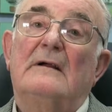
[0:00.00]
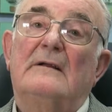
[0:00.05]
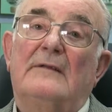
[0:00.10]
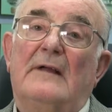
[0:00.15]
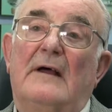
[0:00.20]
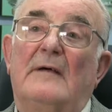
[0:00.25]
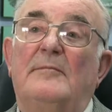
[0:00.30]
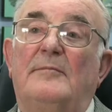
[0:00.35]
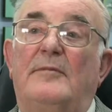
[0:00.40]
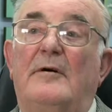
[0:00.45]

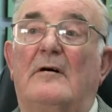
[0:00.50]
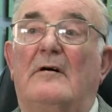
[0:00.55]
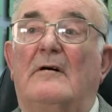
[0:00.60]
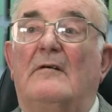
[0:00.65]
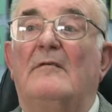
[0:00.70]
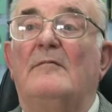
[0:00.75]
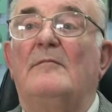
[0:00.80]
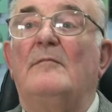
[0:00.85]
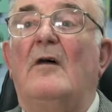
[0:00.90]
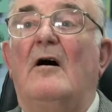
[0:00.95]
That part
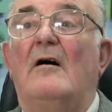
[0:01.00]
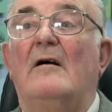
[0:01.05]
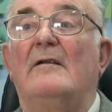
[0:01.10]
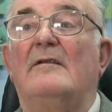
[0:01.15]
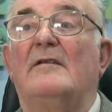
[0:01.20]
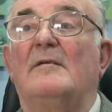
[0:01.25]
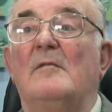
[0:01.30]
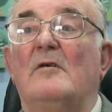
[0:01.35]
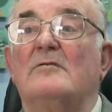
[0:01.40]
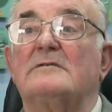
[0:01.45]
of
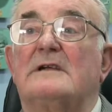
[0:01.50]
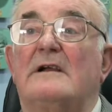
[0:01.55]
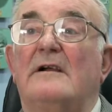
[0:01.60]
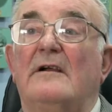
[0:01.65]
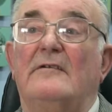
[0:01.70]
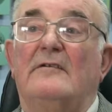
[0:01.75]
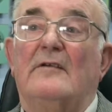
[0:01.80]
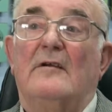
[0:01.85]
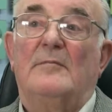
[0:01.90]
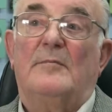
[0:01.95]
the
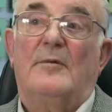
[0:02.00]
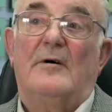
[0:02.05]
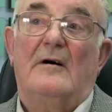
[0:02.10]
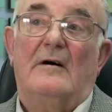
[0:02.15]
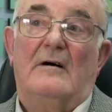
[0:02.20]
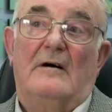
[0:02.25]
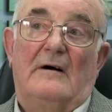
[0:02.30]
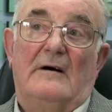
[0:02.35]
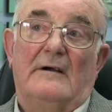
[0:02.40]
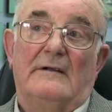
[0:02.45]
mosquito
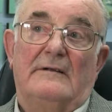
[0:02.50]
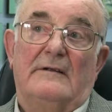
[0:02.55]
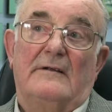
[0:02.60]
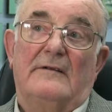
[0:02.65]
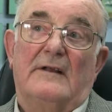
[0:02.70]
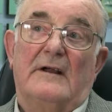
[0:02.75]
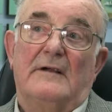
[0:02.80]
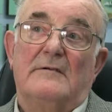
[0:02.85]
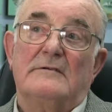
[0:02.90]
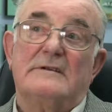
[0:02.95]
part I did
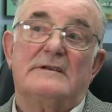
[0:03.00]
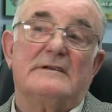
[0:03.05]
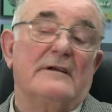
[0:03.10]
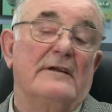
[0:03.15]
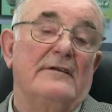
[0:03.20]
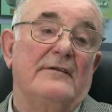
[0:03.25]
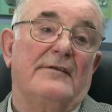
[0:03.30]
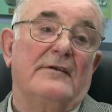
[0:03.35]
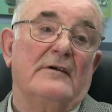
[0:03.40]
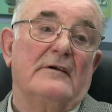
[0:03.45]
there was
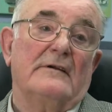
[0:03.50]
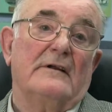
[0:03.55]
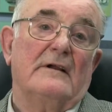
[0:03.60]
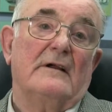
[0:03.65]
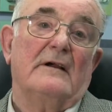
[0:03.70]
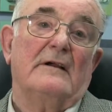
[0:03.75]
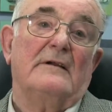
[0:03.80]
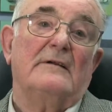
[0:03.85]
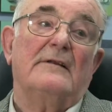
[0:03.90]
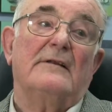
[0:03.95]

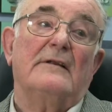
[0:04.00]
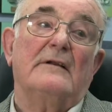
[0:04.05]
C-38.